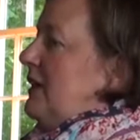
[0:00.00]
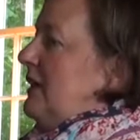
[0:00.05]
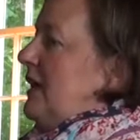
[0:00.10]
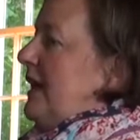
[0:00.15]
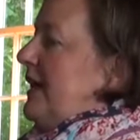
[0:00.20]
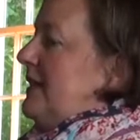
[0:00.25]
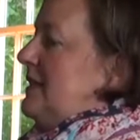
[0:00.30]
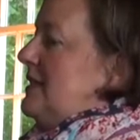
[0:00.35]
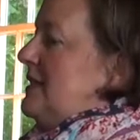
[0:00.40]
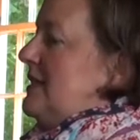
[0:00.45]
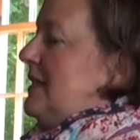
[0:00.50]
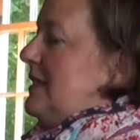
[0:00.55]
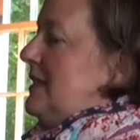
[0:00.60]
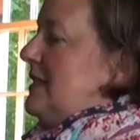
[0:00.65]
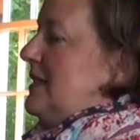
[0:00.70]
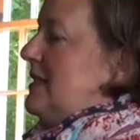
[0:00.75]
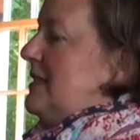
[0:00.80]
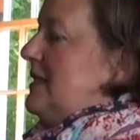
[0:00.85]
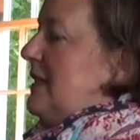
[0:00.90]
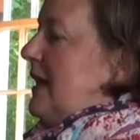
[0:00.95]
Alliance
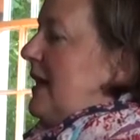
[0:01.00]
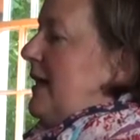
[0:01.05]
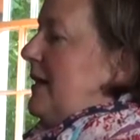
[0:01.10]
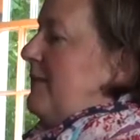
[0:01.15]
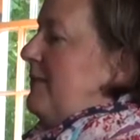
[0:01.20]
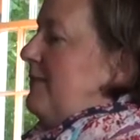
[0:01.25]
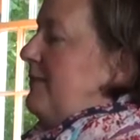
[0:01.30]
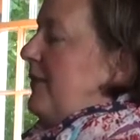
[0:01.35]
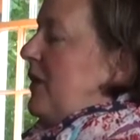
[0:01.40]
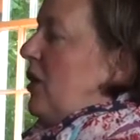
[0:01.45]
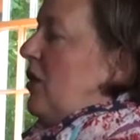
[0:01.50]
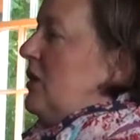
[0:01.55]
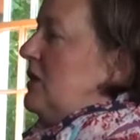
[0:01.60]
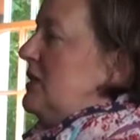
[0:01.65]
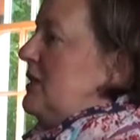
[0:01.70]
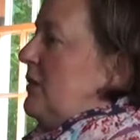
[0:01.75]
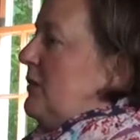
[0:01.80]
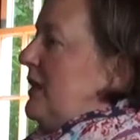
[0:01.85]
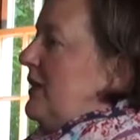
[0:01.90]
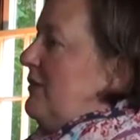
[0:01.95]
is um,
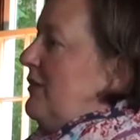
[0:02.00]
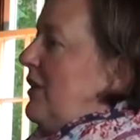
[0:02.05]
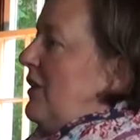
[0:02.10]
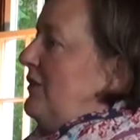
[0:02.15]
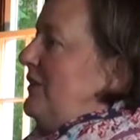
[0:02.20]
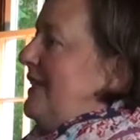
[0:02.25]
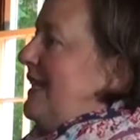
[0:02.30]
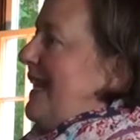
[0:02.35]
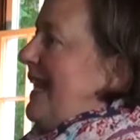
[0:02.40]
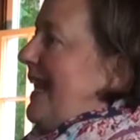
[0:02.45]
also involved